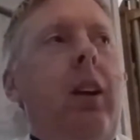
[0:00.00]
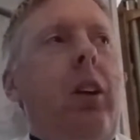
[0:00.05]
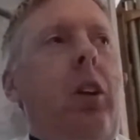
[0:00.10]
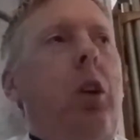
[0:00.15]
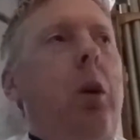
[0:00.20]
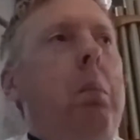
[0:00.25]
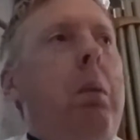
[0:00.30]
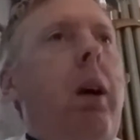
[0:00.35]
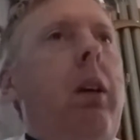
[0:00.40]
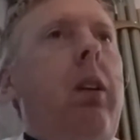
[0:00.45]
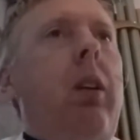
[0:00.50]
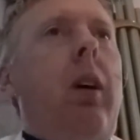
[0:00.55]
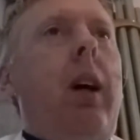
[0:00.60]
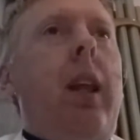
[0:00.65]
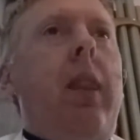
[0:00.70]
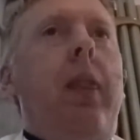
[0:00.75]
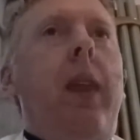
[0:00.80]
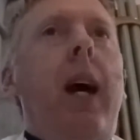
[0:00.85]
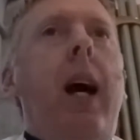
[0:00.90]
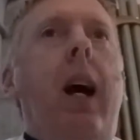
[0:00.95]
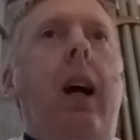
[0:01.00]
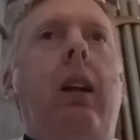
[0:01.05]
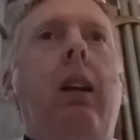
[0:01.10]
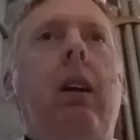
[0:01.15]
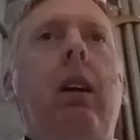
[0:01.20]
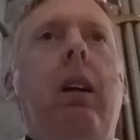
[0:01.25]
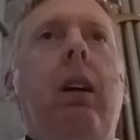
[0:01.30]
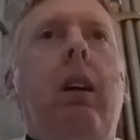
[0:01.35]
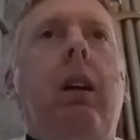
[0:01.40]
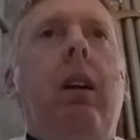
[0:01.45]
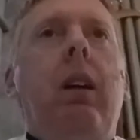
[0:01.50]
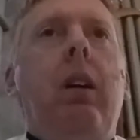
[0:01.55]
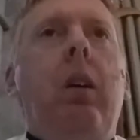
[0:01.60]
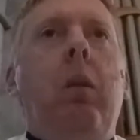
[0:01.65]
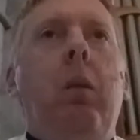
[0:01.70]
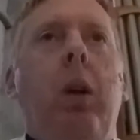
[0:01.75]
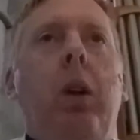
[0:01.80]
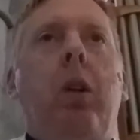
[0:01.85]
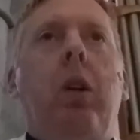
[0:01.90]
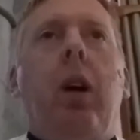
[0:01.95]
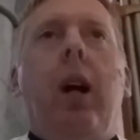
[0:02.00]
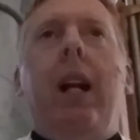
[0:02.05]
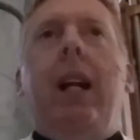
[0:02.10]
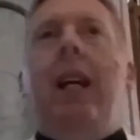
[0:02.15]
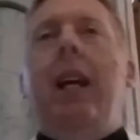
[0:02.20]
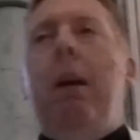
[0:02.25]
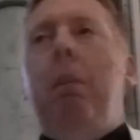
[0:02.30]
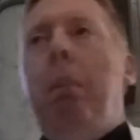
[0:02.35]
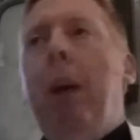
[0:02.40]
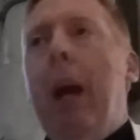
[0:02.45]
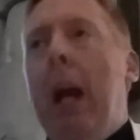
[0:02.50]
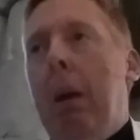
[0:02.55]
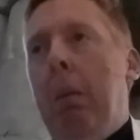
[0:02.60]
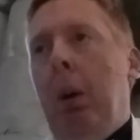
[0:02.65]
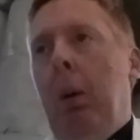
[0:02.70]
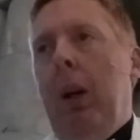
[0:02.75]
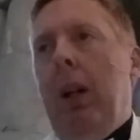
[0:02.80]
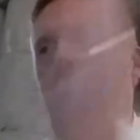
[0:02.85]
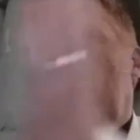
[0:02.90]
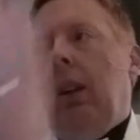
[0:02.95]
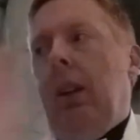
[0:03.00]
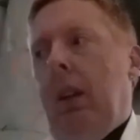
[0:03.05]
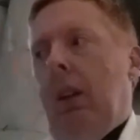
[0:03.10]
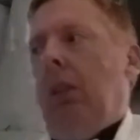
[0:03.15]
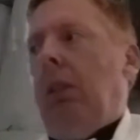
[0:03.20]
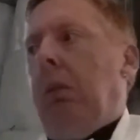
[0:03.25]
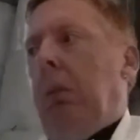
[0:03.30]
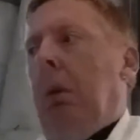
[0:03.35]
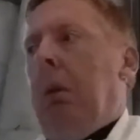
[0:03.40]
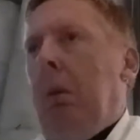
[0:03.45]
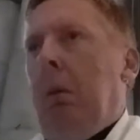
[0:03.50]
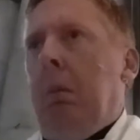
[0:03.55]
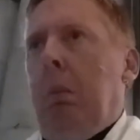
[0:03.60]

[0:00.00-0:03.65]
it's almost like that. It's trying to get people into this